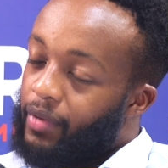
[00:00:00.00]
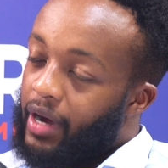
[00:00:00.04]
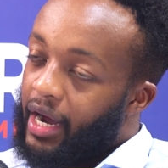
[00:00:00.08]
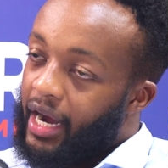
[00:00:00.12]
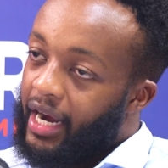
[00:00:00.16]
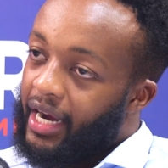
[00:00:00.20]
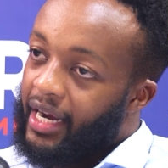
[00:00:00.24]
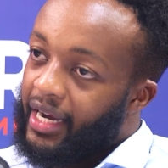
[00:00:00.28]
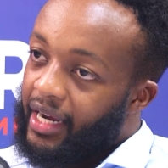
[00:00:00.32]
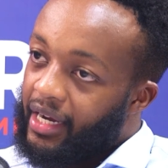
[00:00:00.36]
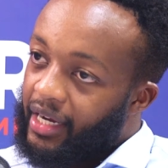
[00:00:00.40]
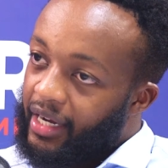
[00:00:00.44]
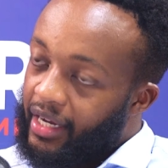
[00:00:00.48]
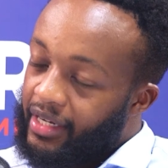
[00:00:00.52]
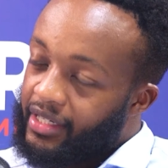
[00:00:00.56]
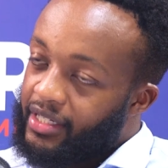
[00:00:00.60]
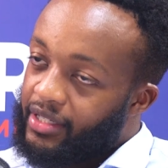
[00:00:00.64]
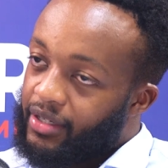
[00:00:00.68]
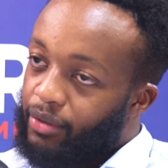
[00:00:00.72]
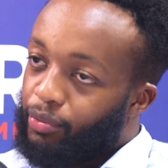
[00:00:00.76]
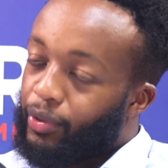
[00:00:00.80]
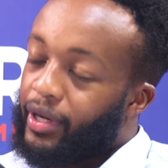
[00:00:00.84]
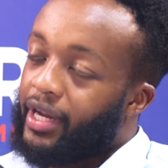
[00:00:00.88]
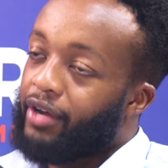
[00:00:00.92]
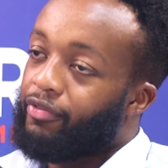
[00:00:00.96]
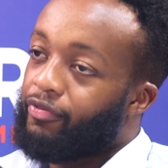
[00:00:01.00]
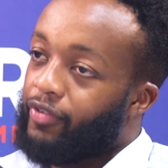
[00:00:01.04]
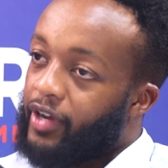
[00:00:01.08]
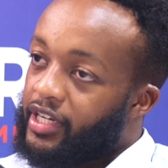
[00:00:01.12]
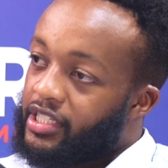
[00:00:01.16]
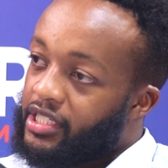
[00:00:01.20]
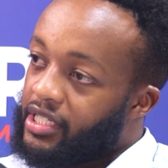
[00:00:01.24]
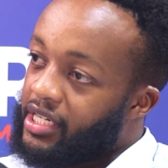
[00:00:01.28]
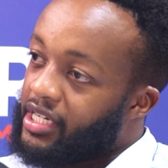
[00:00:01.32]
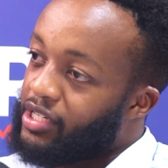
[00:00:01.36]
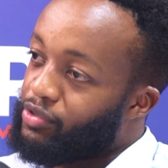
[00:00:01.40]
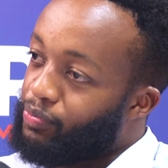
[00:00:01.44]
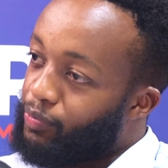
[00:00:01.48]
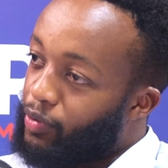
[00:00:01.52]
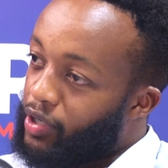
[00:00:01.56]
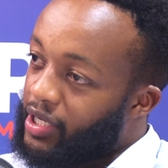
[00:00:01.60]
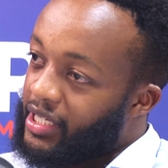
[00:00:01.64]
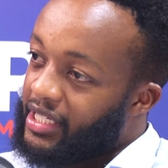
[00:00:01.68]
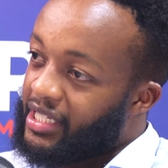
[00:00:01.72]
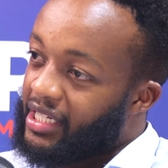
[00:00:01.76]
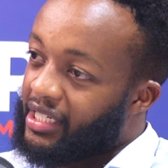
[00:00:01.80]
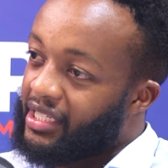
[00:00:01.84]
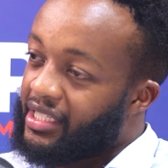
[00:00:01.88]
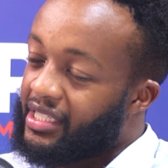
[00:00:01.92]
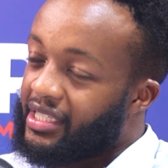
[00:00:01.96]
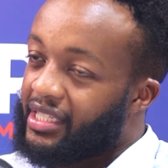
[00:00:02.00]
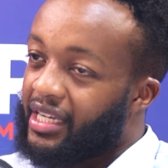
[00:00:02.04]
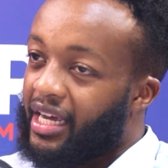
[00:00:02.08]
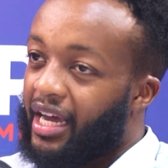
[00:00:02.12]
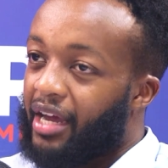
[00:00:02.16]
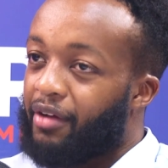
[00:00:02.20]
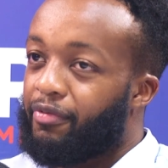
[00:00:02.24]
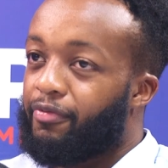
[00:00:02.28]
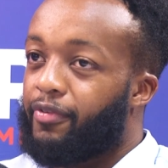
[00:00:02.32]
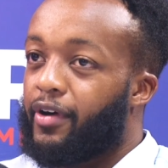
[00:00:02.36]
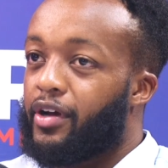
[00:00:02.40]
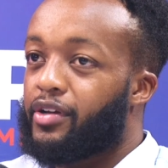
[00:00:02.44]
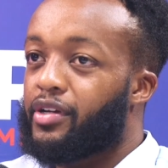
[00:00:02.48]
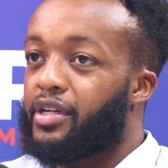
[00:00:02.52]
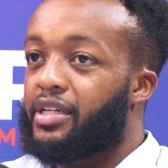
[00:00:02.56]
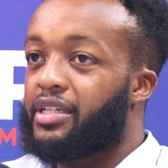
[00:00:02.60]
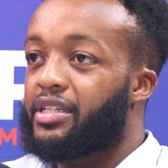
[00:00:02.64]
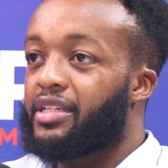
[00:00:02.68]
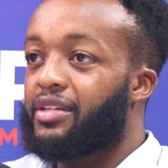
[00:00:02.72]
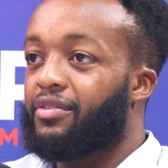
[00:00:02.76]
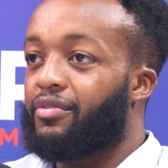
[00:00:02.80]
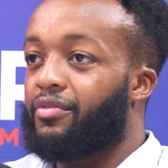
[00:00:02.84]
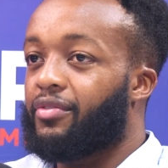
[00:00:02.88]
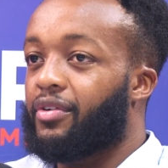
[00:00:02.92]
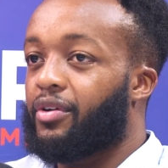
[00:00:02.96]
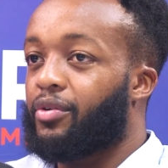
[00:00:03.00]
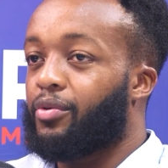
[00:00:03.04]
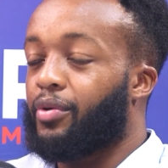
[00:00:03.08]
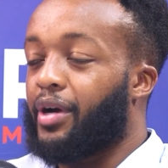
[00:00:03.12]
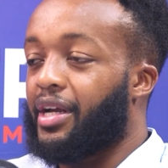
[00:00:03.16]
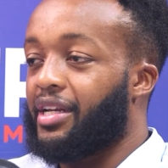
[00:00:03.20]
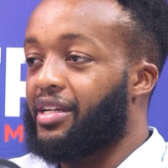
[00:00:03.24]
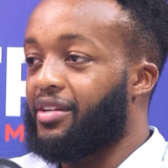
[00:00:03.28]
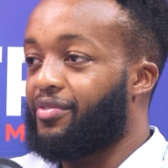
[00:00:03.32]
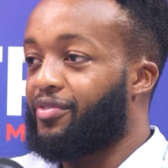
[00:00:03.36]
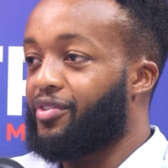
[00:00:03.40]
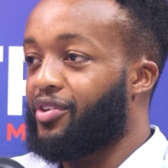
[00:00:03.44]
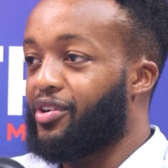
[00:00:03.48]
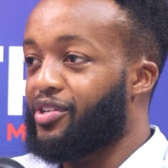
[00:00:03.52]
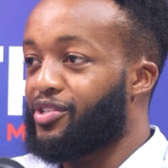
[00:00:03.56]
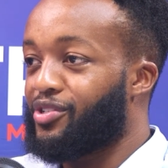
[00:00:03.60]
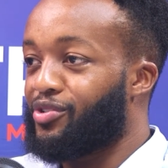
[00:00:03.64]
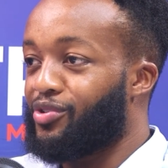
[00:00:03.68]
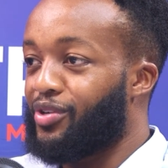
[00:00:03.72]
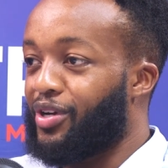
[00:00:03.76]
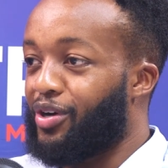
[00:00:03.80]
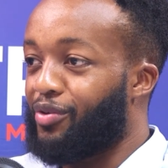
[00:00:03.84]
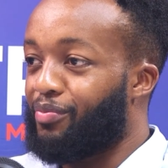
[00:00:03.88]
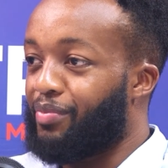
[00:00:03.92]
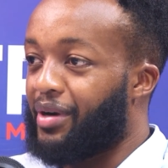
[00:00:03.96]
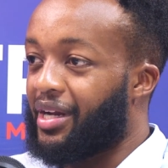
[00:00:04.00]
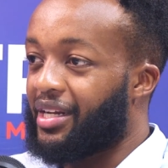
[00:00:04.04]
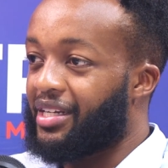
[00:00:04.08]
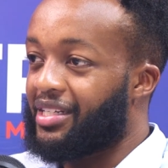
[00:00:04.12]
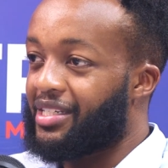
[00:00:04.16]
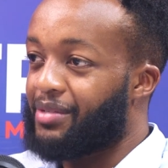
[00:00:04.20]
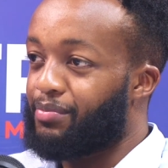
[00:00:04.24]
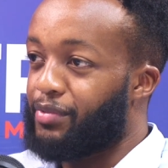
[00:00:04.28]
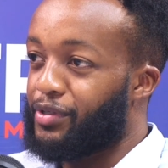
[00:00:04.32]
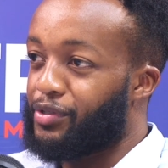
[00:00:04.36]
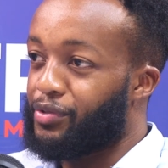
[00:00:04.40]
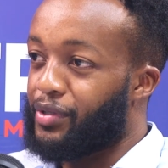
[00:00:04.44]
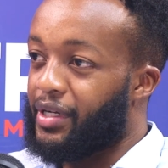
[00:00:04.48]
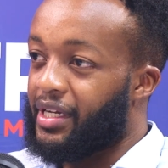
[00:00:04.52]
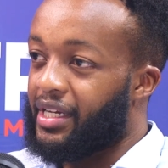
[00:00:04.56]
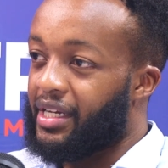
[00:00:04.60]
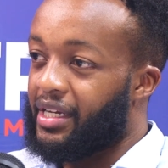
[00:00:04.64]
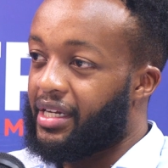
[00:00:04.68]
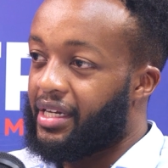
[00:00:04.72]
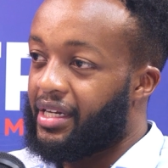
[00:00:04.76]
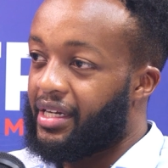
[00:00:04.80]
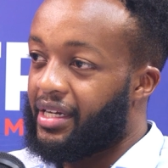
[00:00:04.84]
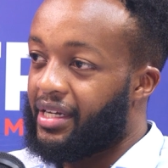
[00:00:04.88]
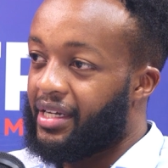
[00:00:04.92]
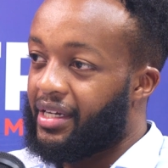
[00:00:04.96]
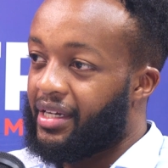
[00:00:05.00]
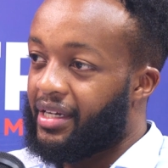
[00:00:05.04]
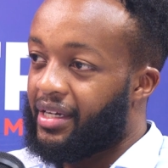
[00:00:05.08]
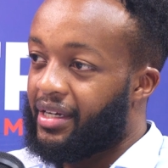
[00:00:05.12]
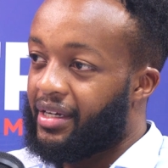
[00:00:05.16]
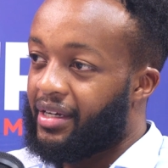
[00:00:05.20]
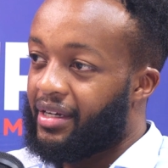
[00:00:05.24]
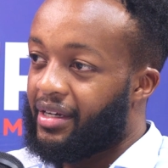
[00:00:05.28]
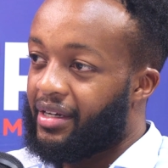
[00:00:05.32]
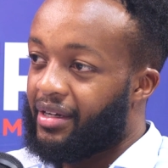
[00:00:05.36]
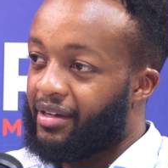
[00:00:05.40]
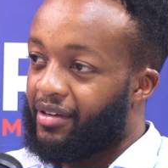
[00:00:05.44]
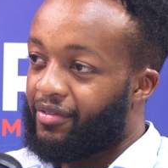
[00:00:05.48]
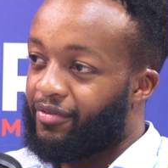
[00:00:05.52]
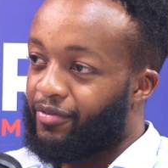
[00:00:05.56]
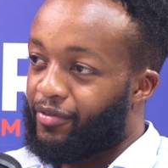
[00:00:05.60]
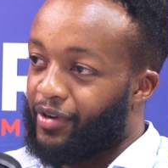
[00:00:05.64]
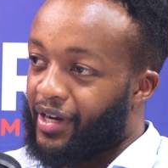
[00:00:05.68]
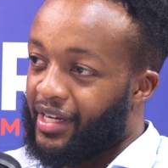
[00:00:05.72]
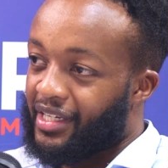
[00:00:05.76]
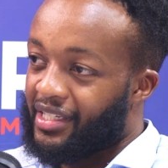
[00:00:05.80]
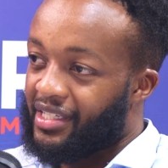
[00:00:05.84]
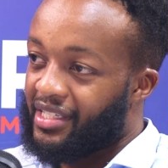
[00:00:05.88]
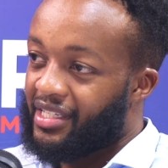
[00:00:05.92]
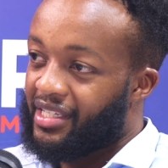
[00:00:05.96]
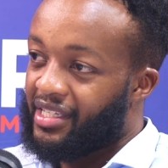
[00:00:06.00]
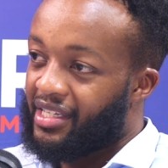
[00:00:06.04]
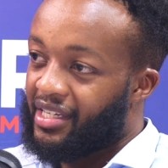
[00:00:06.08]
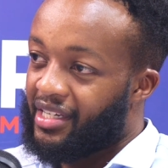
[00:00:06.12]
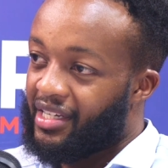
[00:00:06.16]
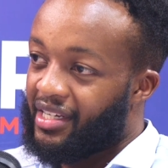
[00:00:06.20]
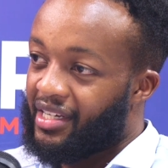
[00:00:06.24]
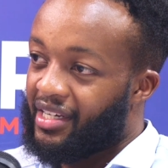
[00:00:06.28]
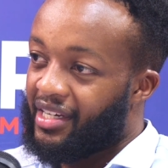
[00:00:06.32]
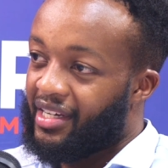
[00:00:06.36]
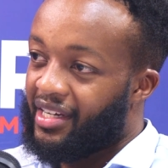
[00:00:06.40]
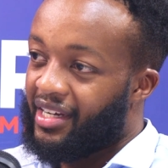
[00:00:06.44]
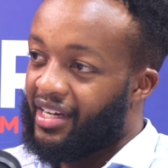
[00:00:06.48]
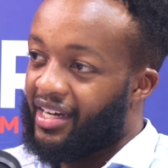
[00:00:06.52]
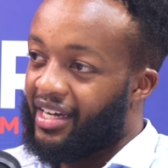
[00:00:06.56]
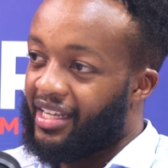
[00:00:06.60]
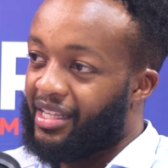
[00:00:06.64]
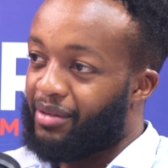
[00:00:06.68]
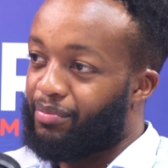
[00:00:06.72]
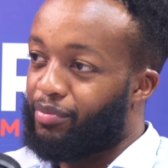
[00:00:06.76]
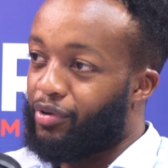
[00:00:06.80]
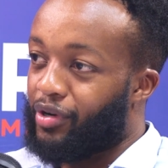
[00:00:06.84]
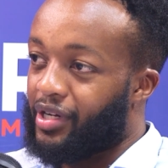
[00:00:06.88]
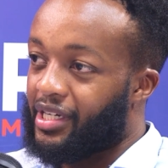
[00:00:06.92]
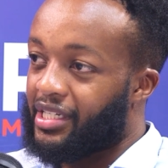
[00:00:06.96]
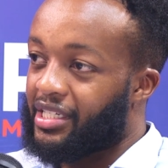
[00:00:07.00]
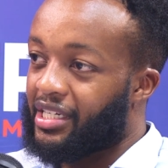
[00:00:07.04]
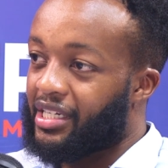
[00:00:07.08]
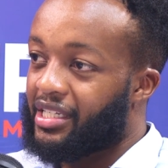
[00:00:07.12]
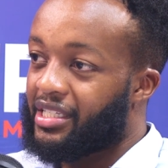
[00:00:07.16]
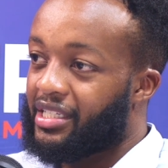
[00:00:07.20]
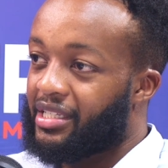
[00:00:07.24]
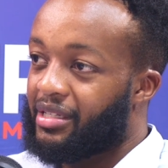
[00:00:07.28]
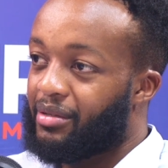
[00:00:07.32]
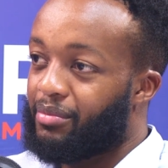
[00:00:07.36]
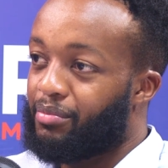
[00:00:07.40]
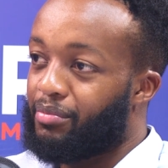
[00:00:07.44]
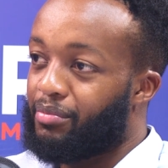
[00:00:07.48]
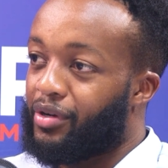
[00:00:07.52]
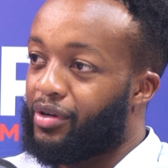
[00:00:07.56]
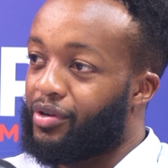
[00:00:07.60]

I ventured into politics, I found it quite difficult to now balance between friends and the politics.